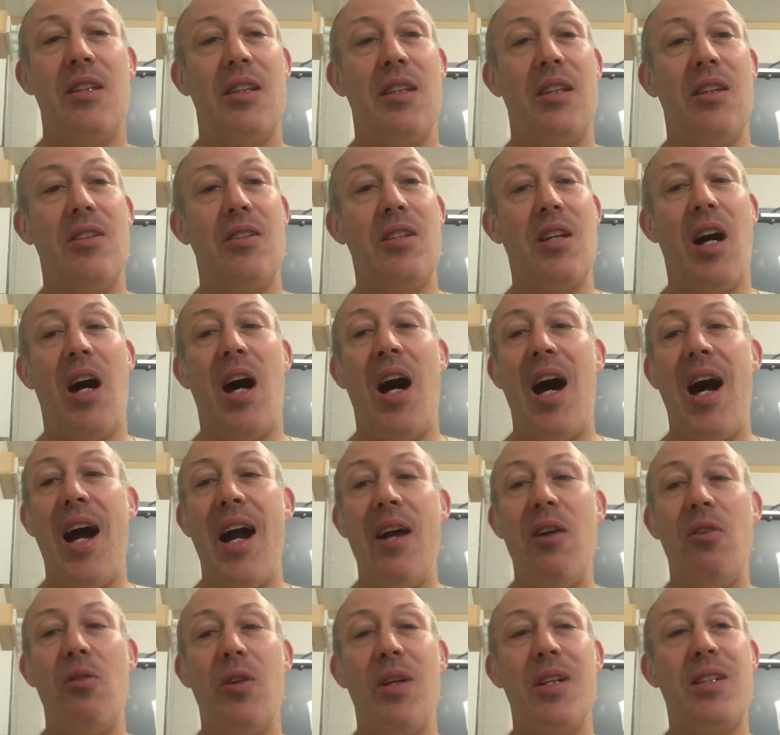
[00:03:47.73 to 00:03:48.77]
there's a
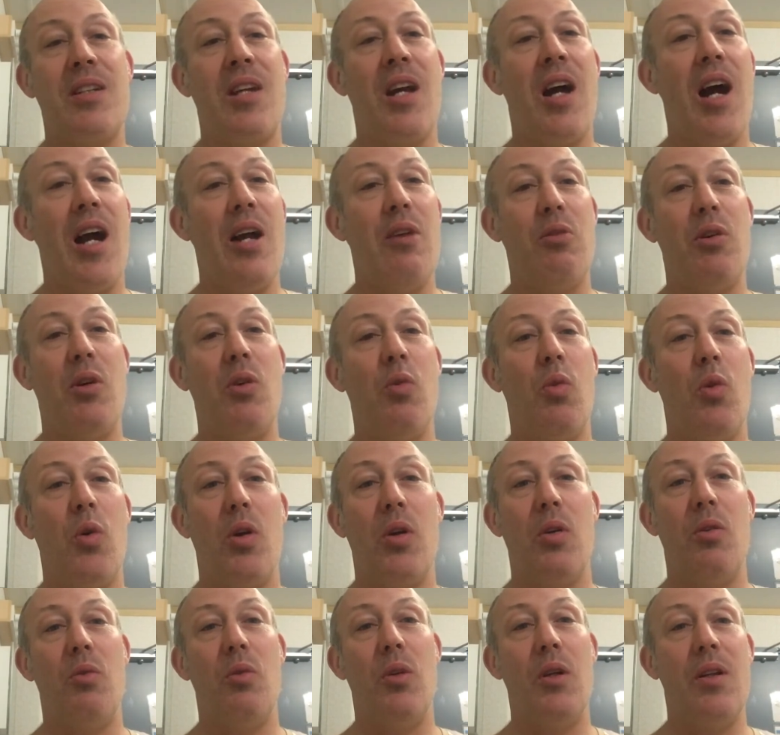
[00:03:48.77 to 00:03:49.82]
high risk, high
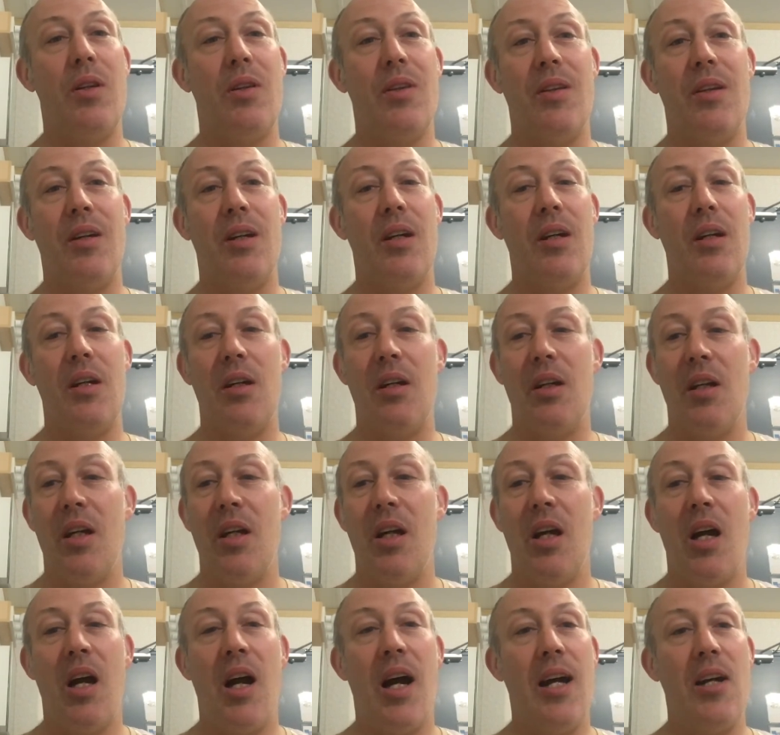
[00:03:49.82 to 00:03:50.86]
reward with uh,
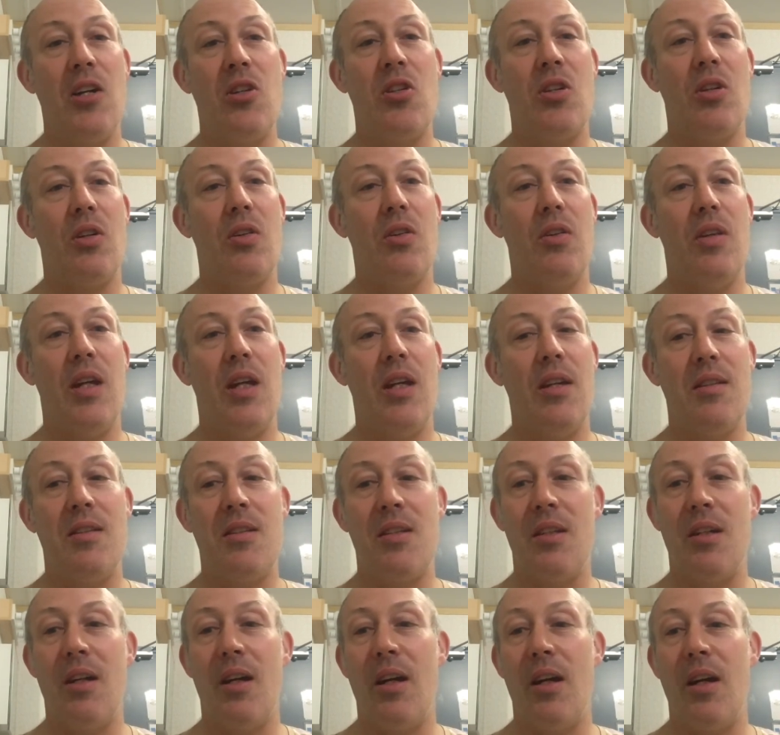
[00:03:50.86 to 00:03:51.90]
Hischier
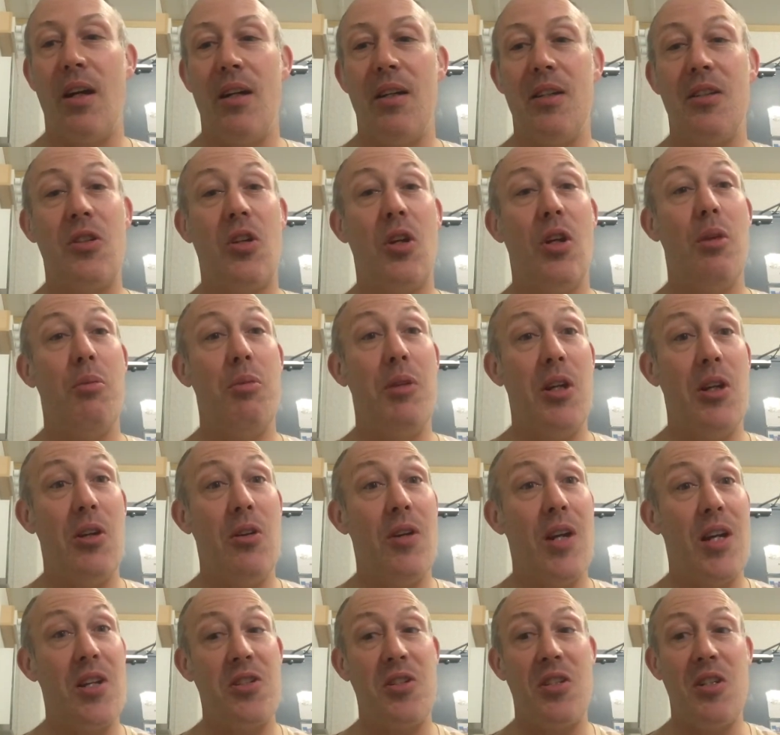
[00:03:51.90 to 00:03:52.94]
that uh, is going to be
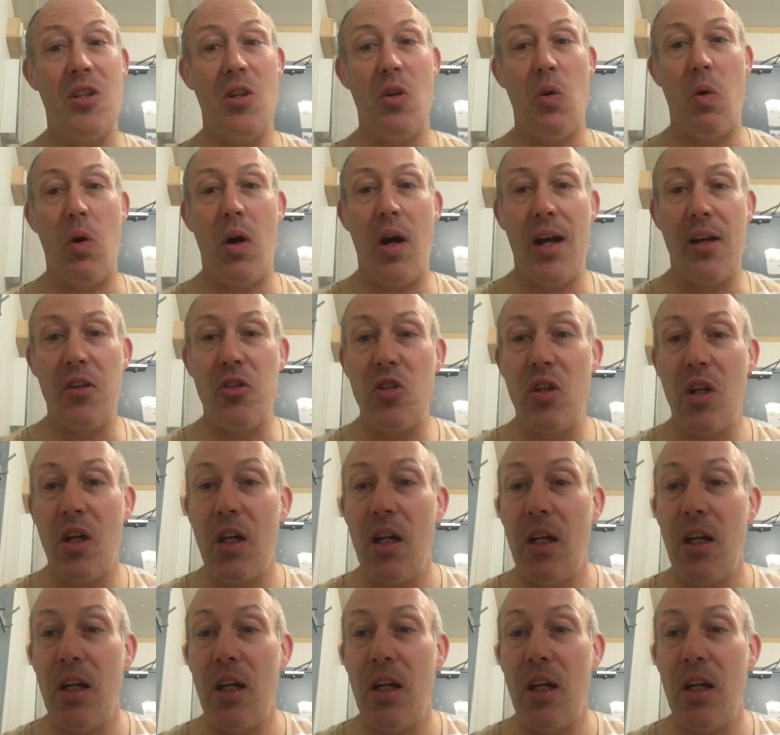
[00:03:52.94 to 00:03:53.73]
interesting to watch.